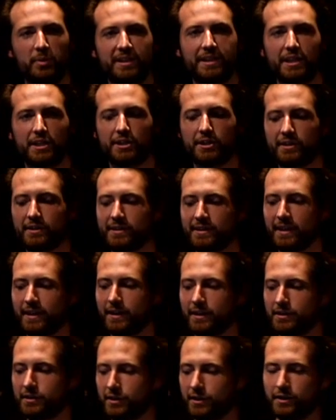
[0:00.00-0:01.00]
petition
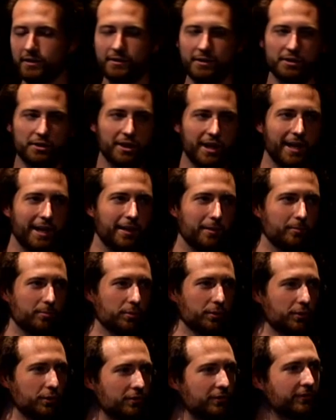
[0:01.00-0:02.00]
signatures to try and
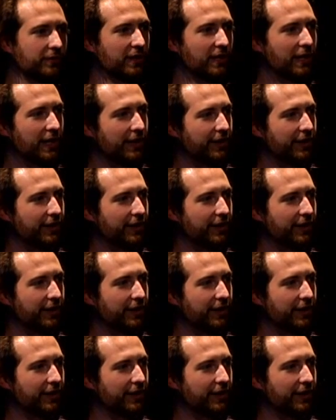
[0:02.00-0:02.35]
improve